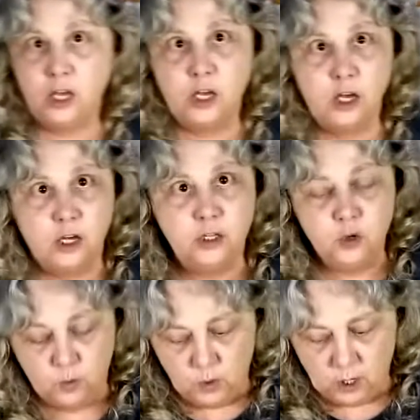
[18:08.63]

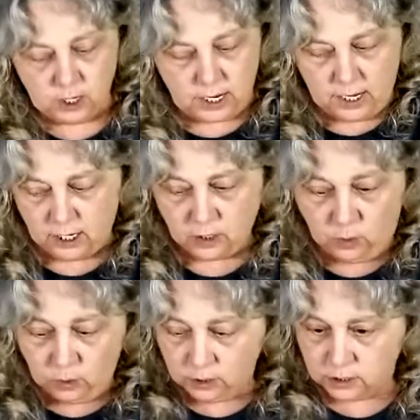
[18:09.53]
your
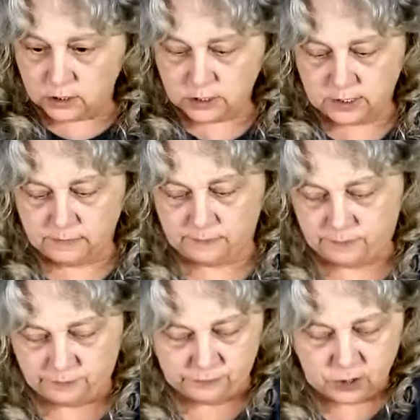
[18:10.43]
corners.
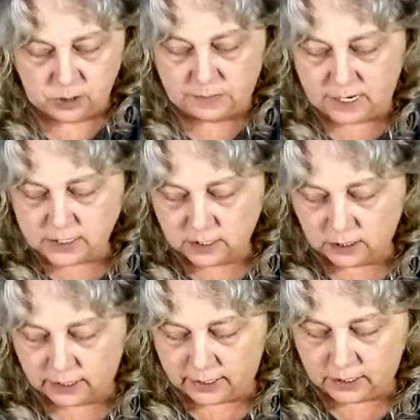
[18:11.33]
So
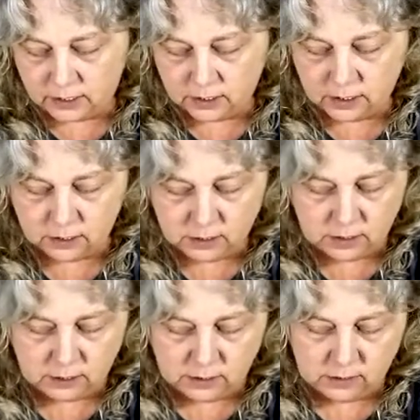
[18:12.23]
basically,
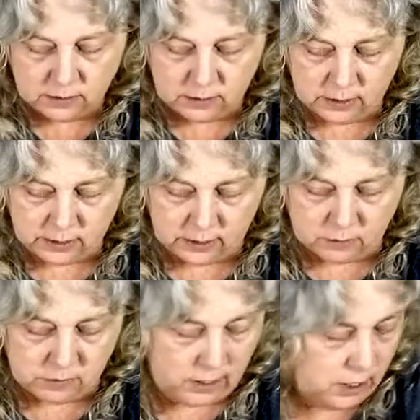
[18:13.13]
they're going to go
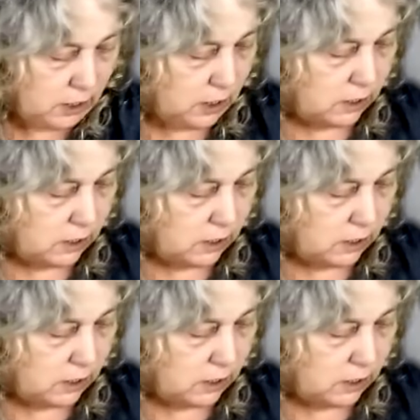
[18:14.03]
there